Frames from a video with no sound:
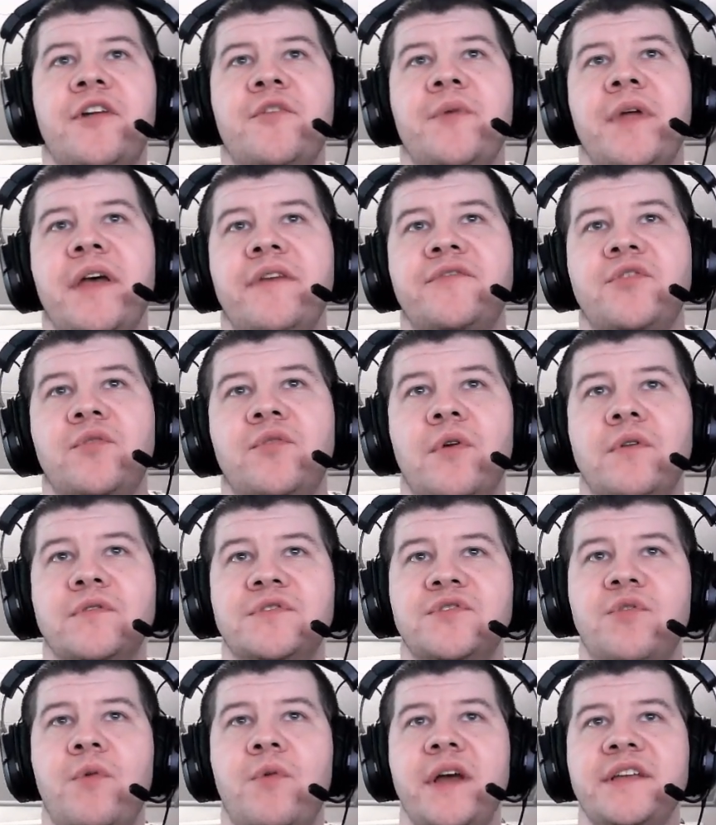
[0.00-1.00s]
we have to roll
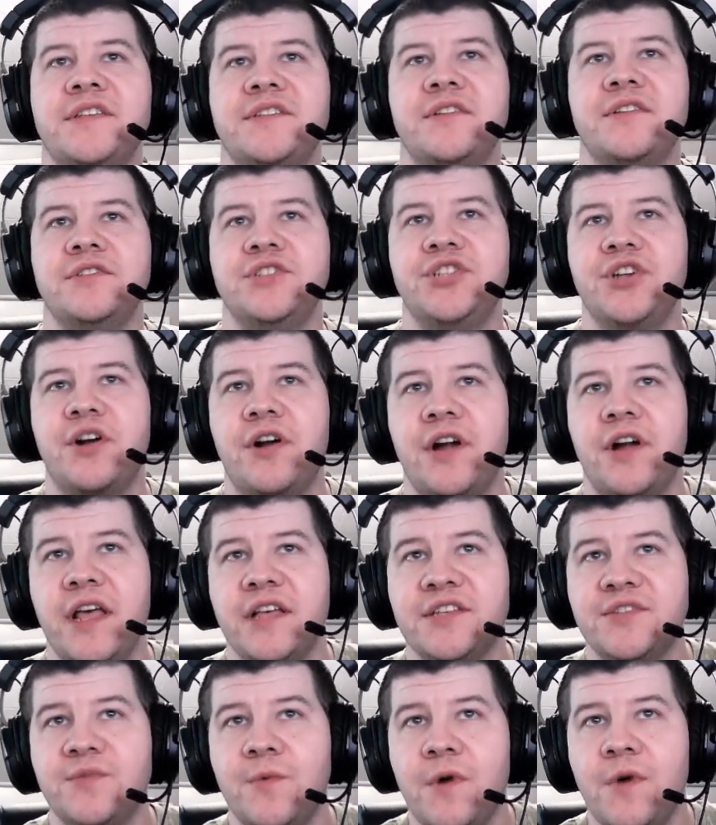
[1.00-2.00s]
twice on chart
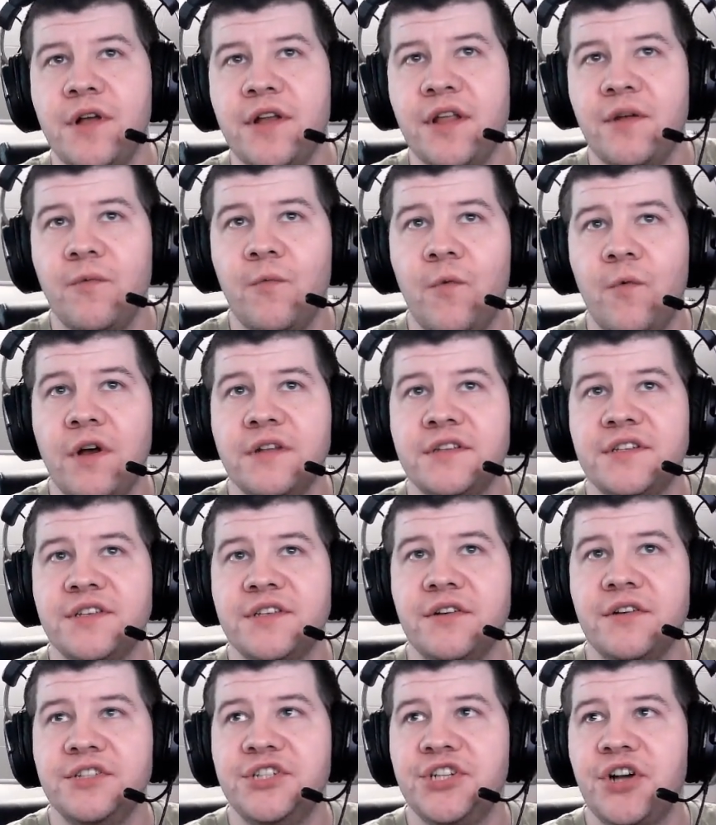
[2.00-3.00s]
S1 and once
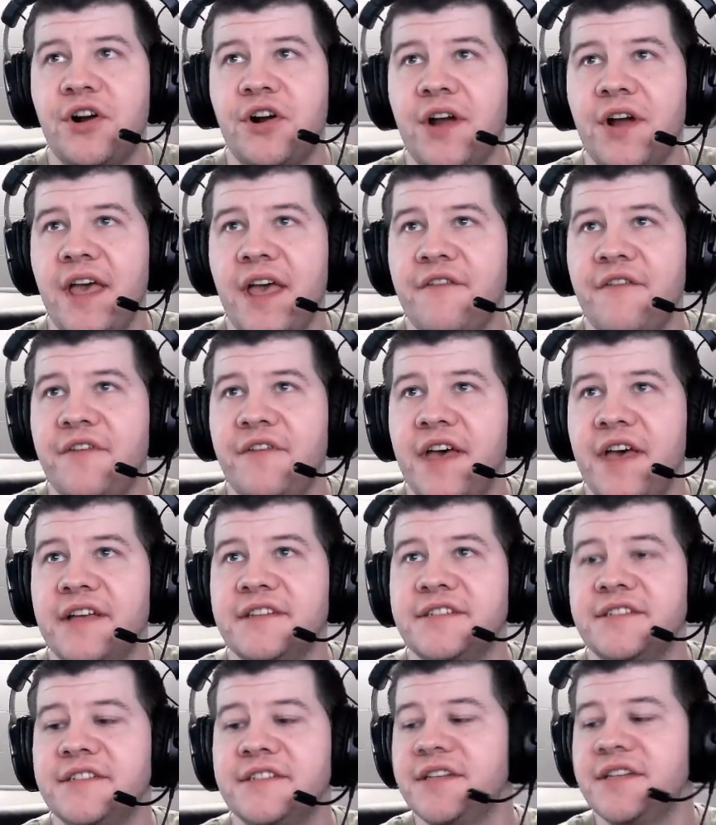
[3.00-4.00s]
on chart
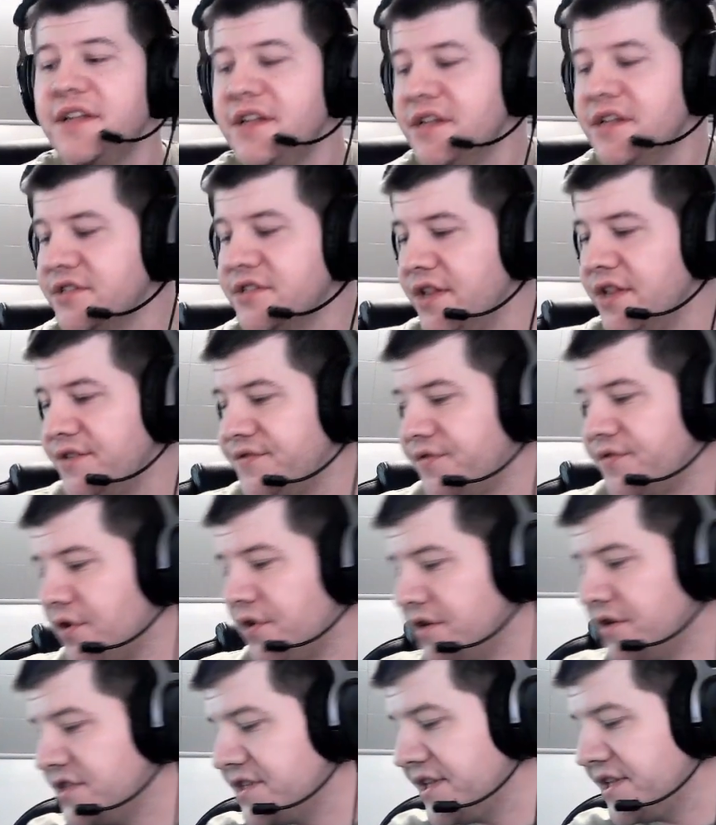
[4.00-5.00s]
FS. So that's for
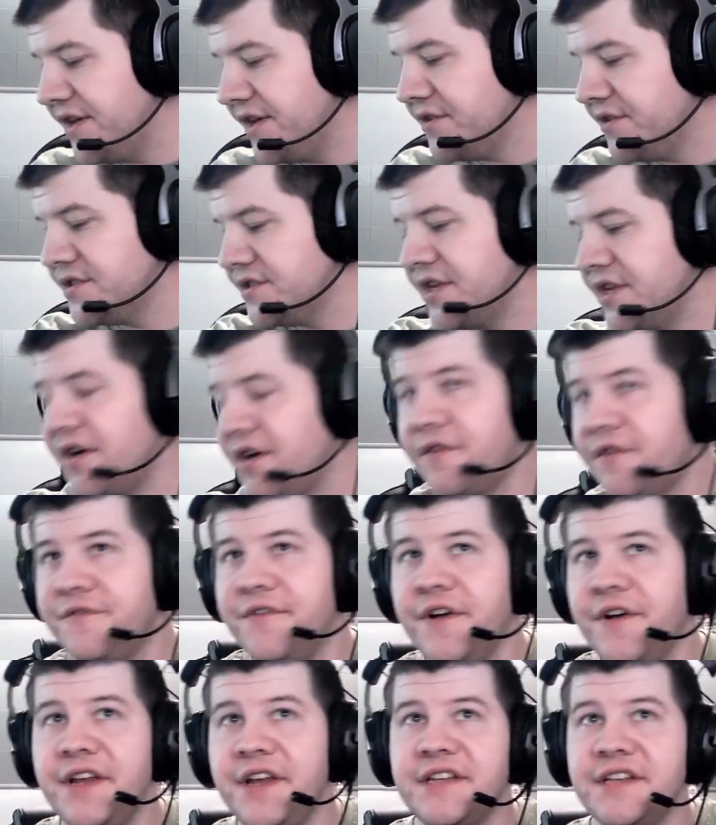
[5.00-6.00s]
our skills and our
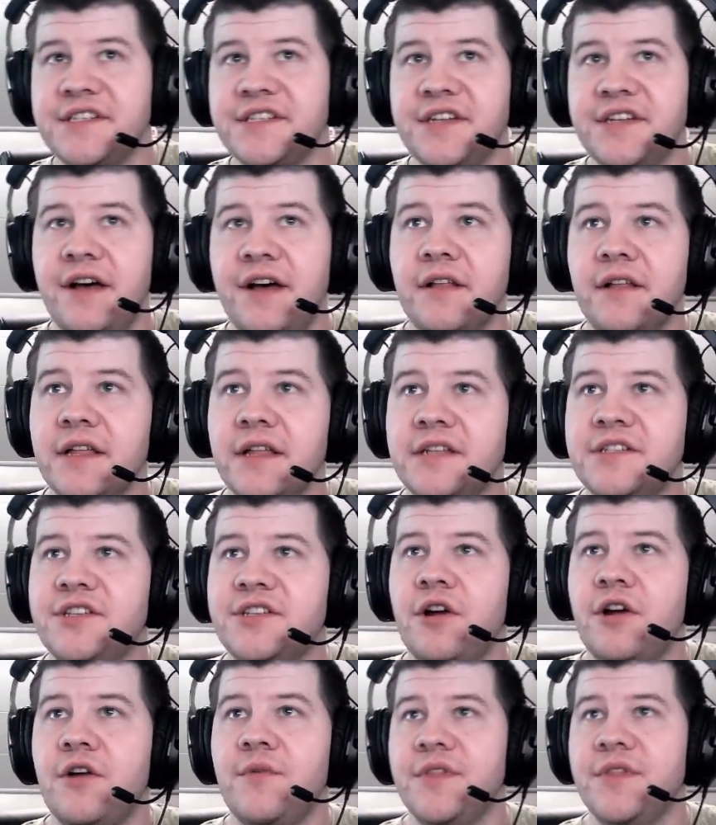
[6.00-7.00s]
fighting style. Let's
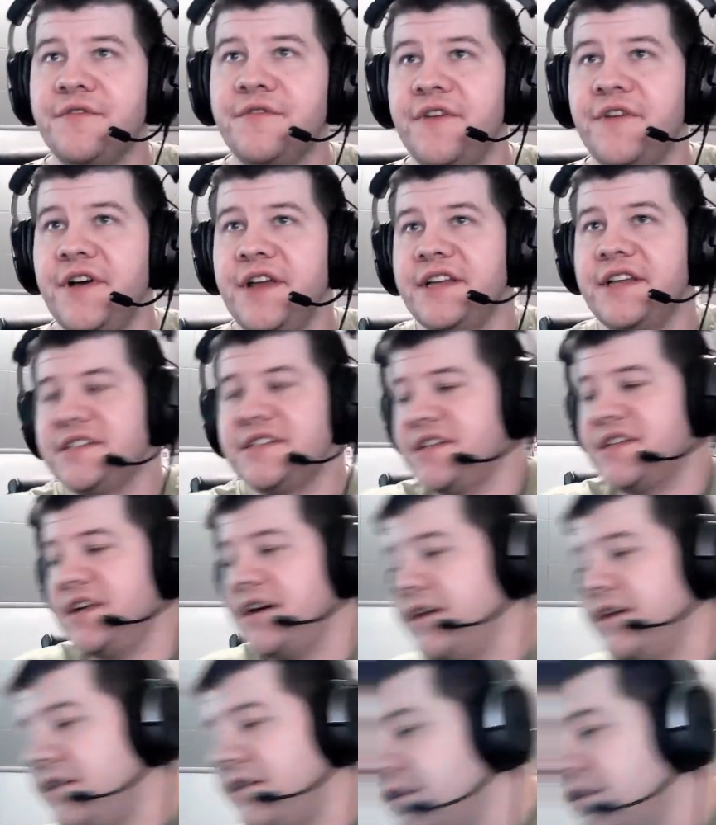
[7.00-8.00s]
start with the fighting style.